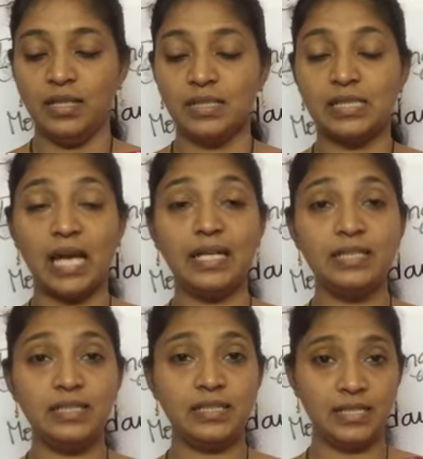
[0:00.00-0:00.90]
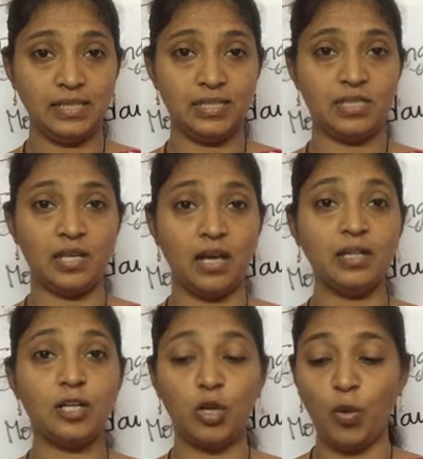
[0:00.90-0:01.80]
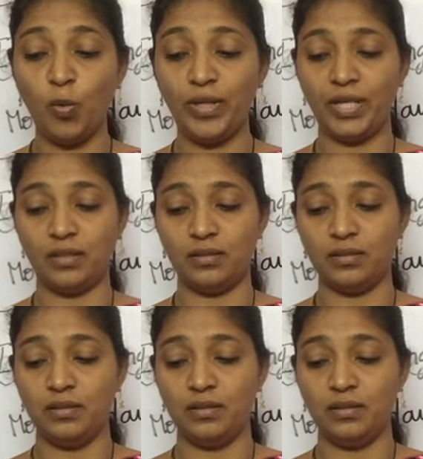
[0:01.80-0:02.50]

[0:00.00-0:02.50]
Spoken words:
scientists are cloning